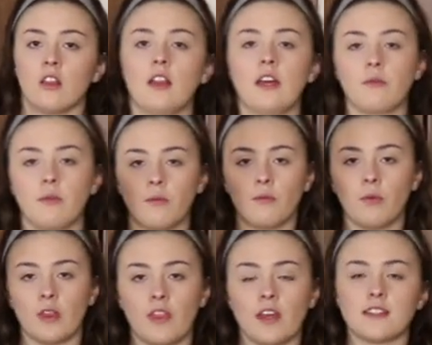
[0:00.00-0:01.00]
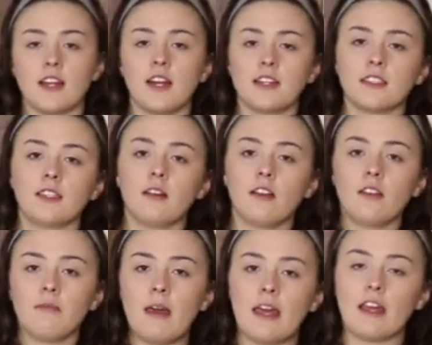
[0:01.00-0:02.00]
like with this, and it doesn't
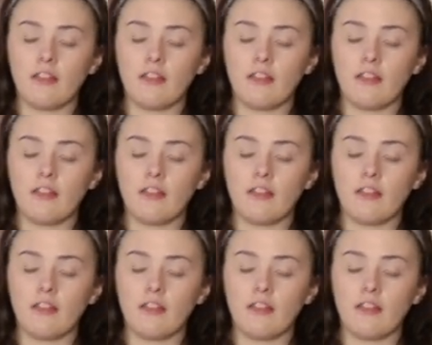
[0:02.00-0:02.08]
make